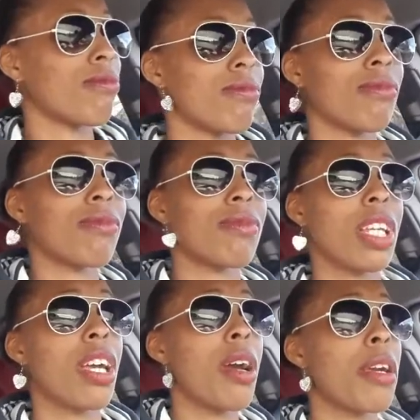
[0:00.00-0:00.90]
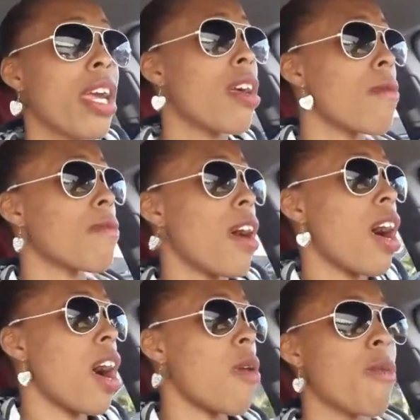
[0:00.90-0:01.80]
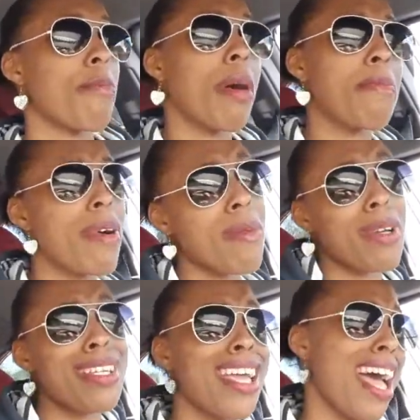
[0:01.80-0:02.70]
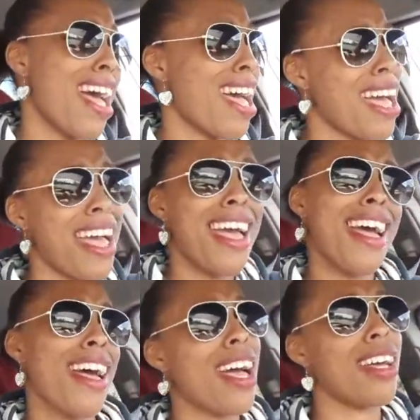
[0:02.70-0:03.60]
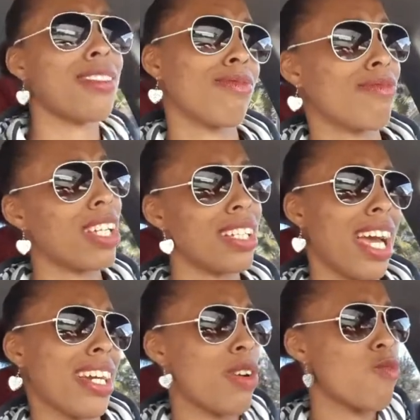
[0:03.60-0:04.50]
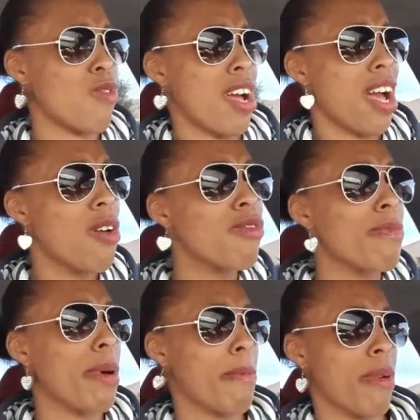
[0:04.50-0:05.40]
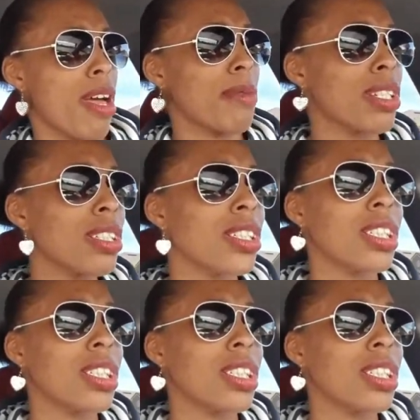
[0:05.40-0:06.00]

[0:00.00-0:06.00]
just left the mall, I'm getting fly with my baby, yeah. And I get robbed with my baby.